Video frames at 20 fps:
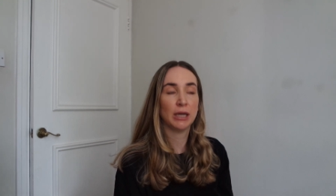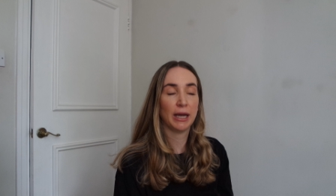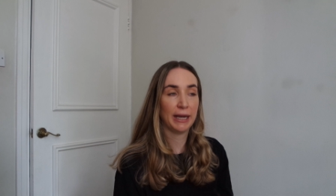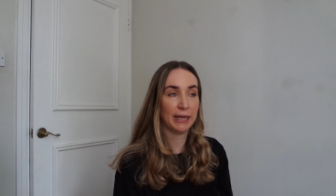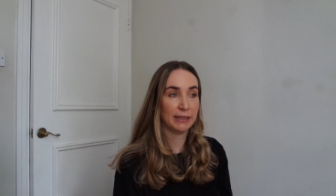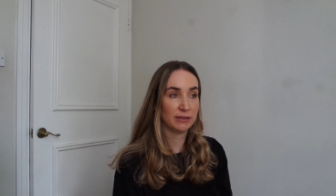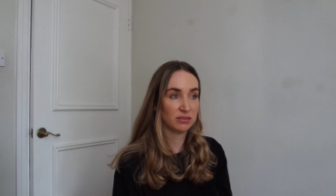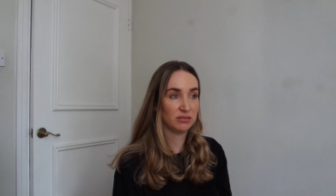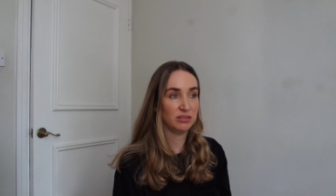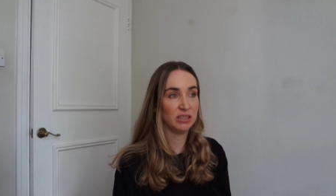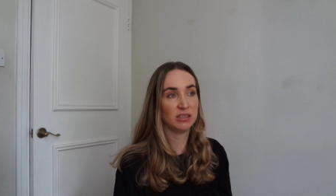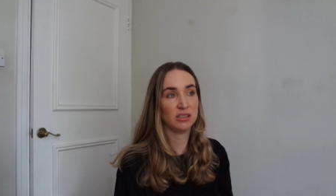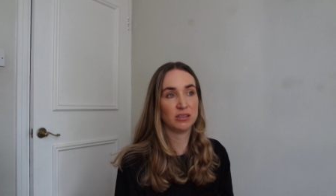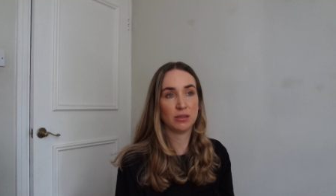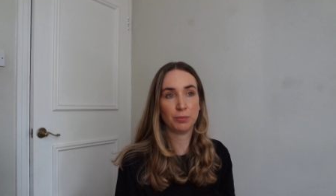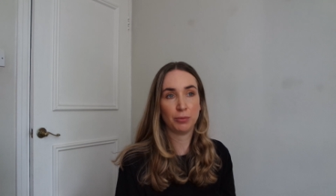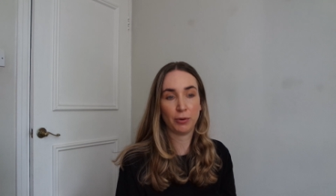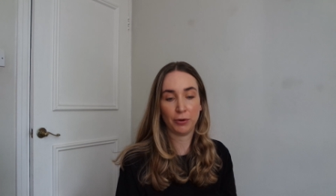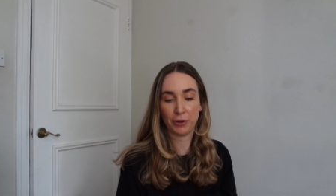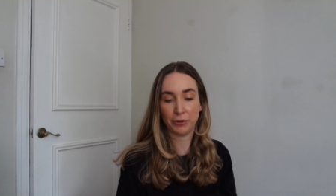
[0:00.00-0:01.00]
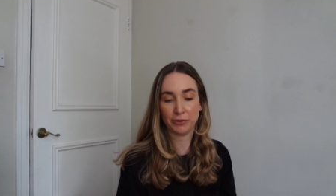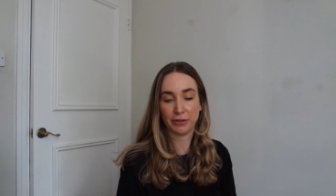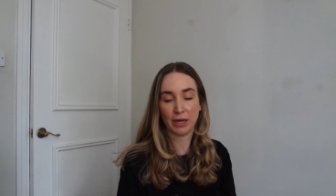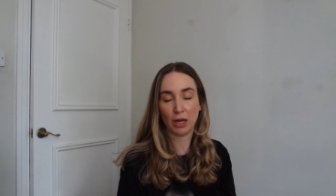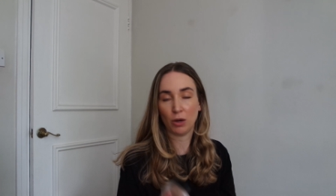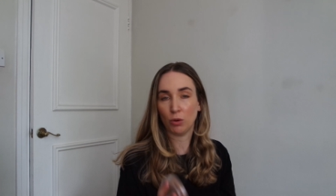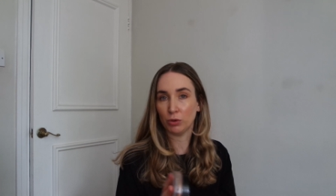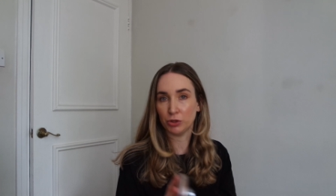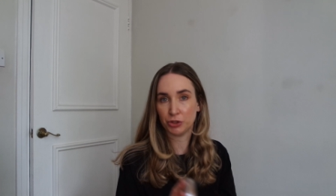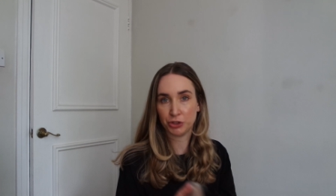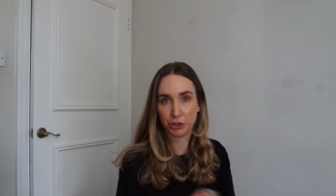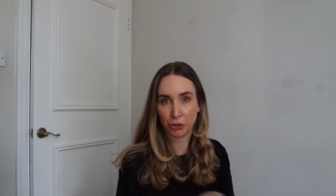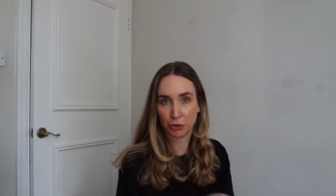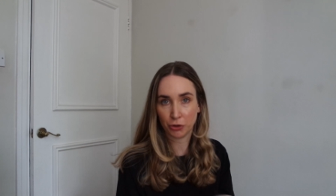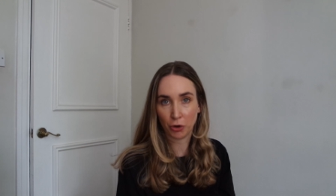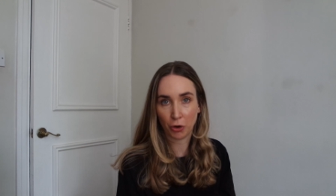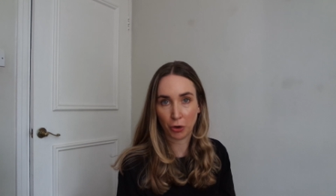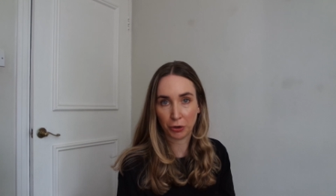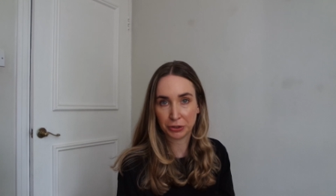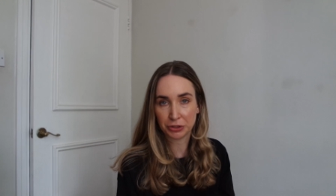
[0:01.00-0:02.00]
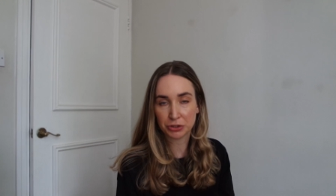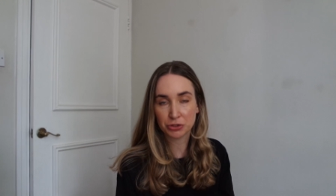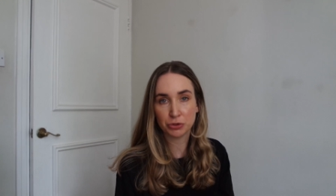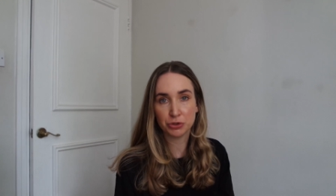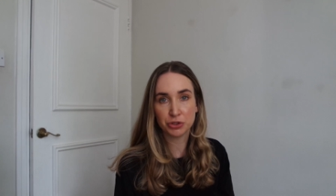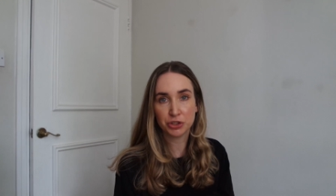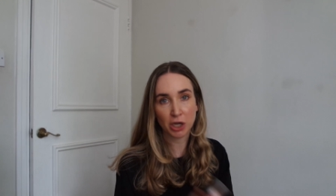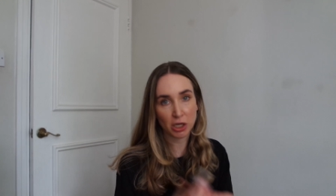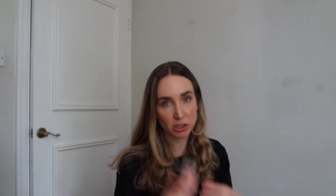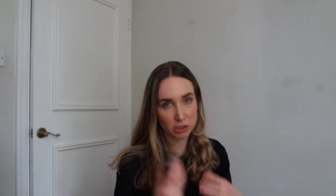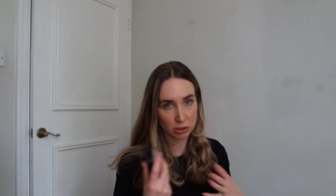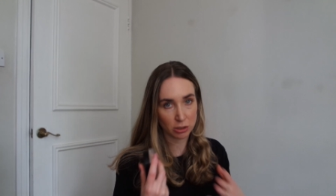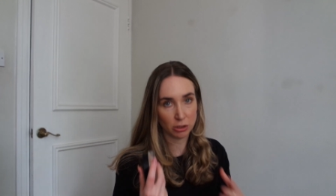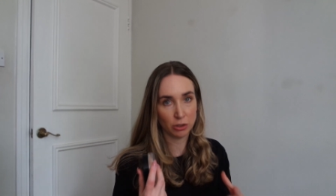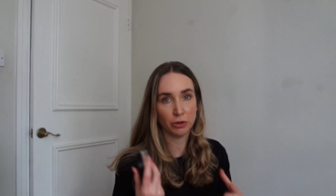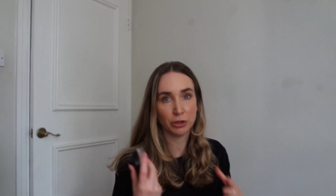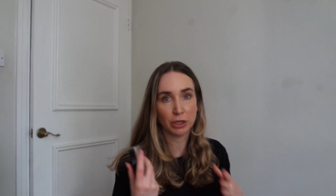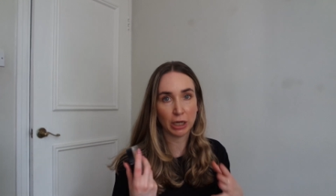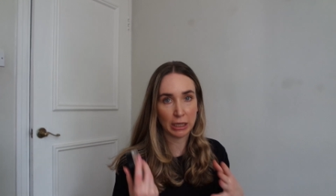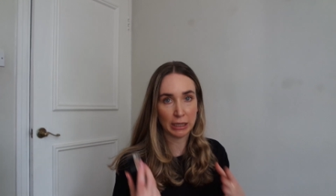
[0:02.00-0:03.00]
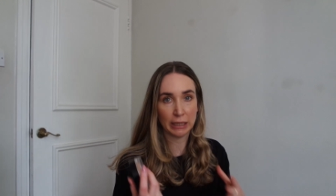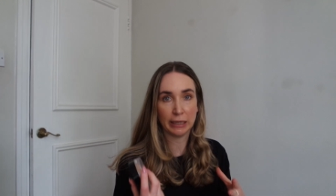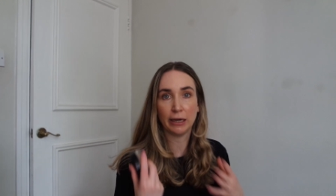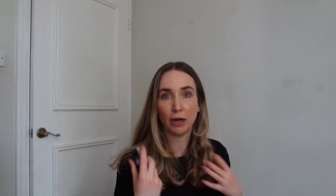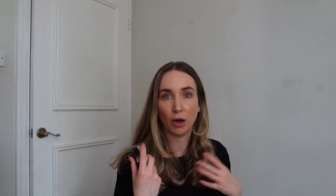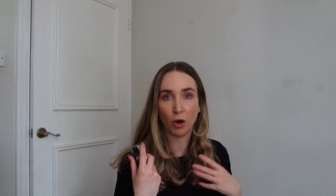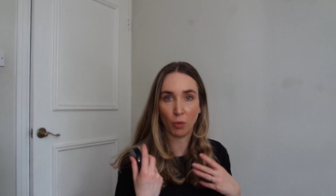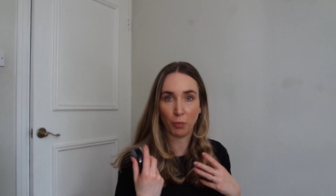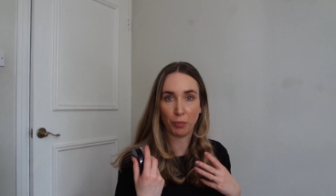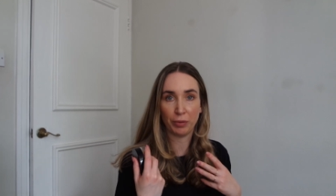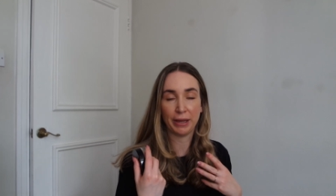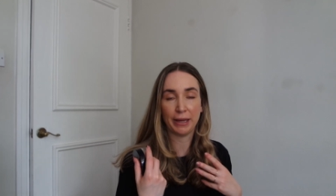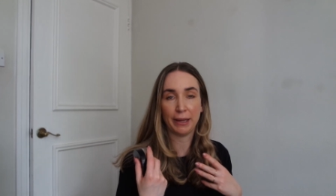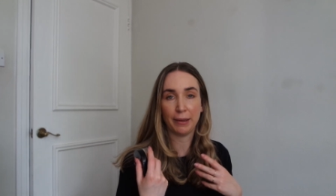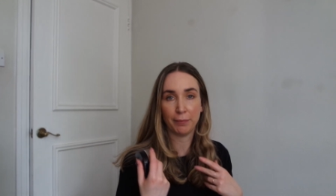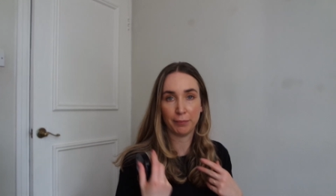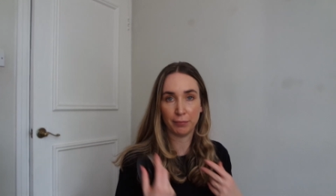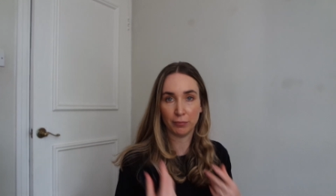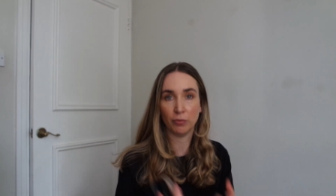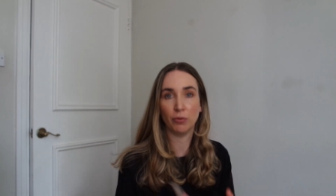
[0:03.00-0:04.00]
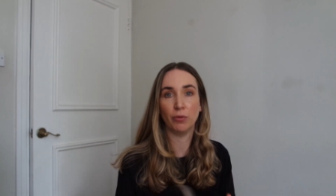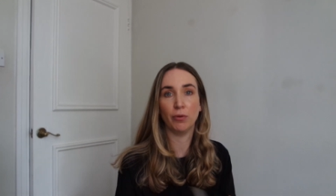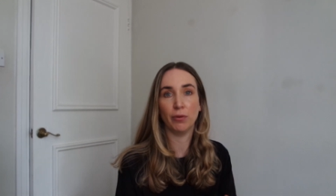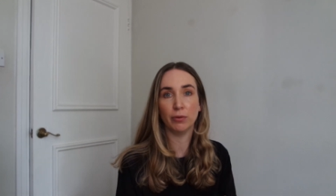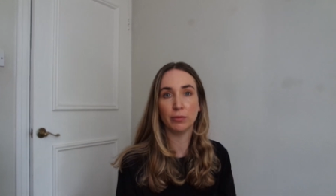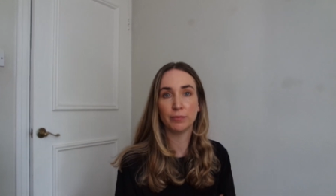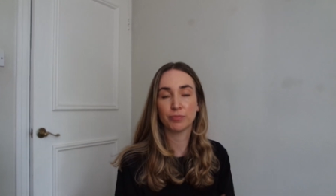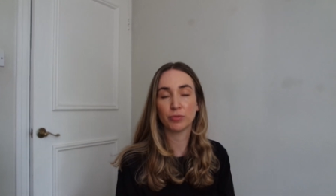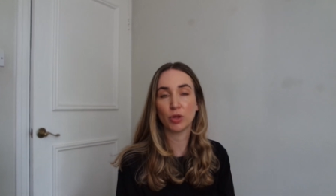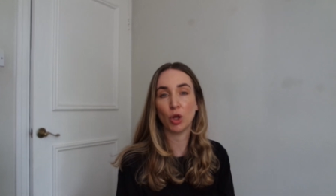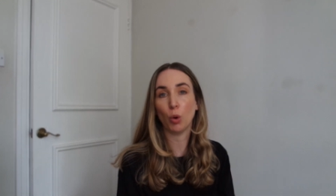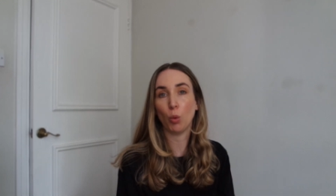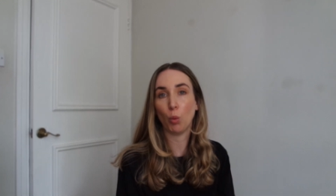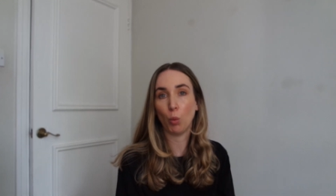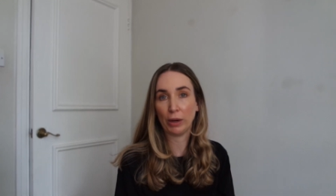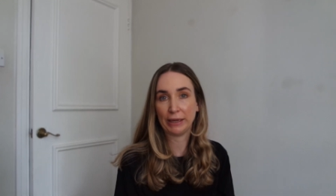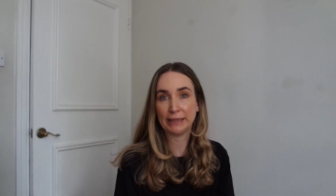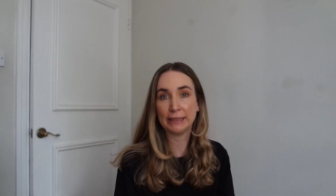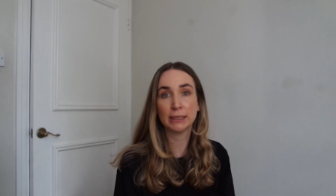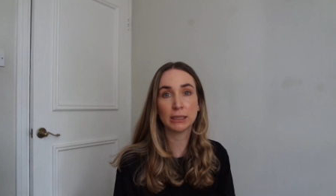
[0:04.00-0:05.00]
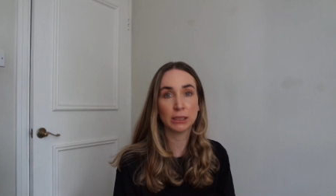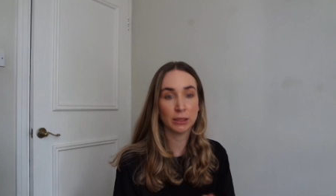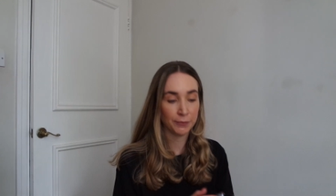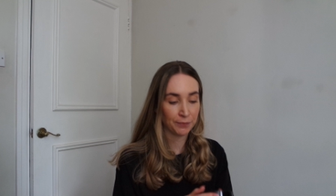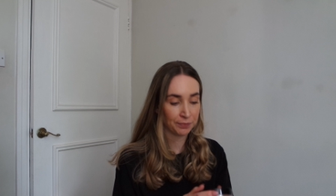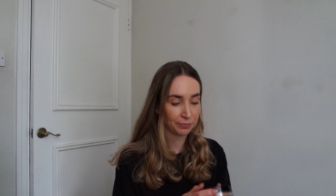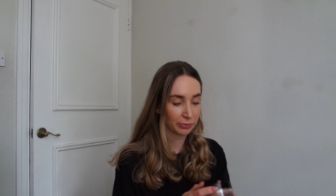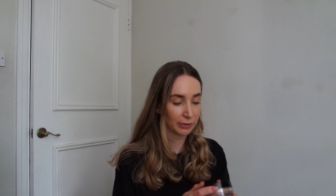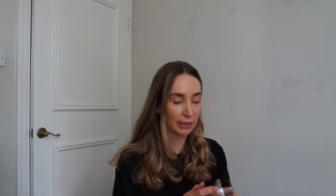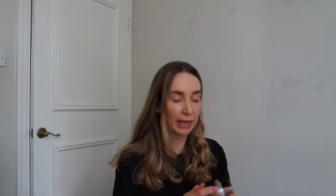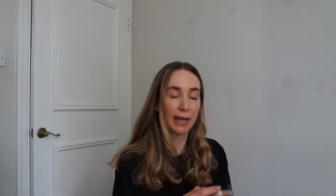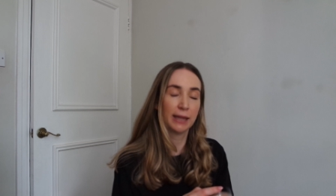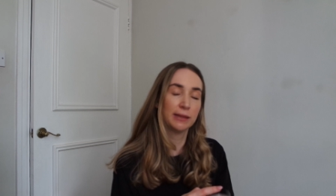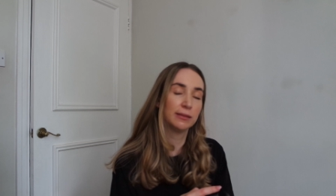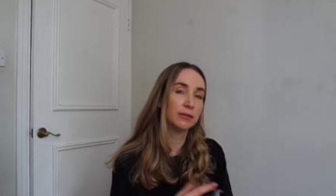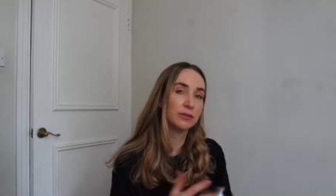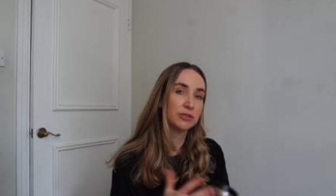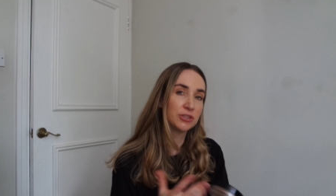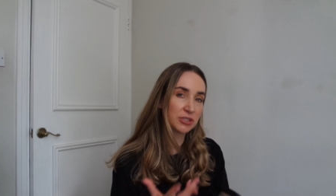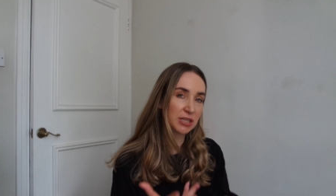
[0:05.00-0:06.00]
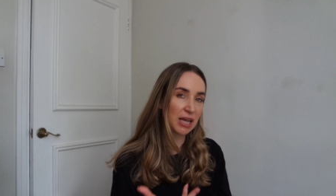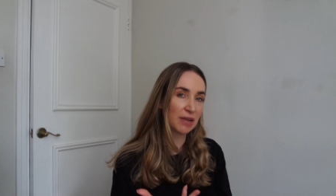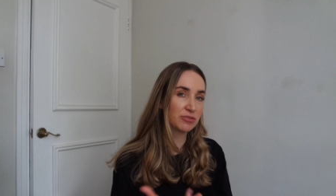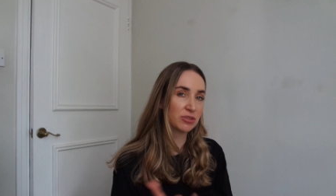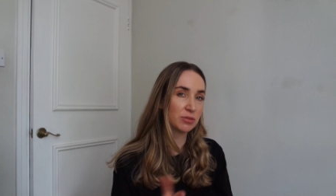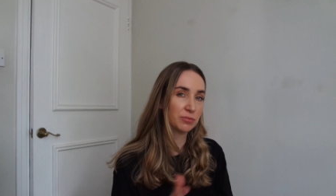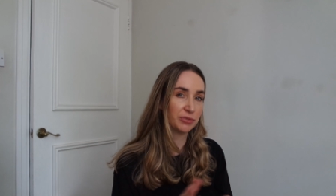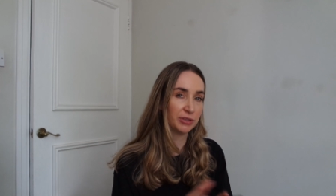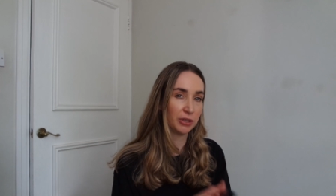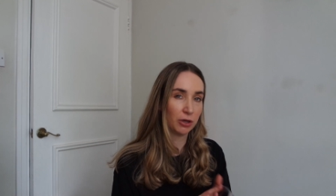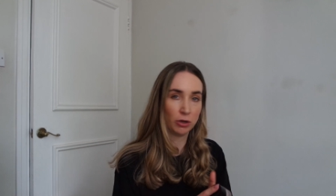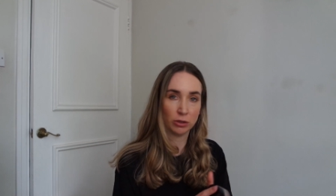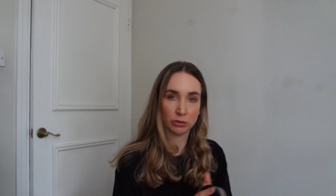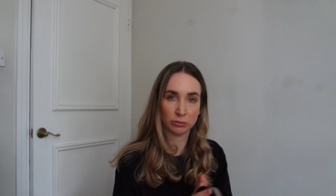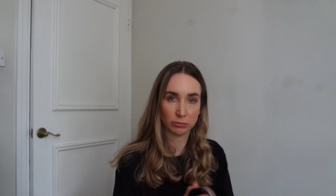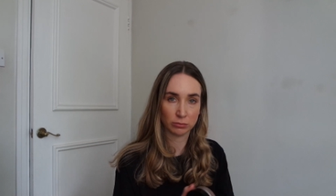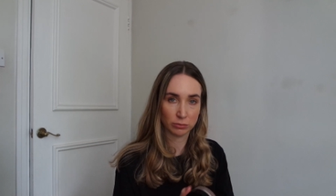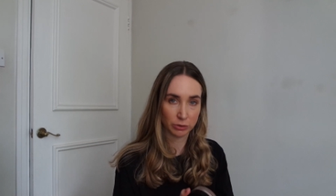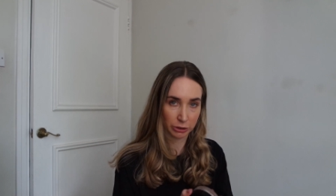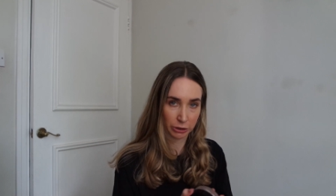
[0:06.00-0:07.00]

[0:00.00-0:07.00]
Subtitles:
And this is a product that I always chuck on to just look a little bit more awake and just have something on,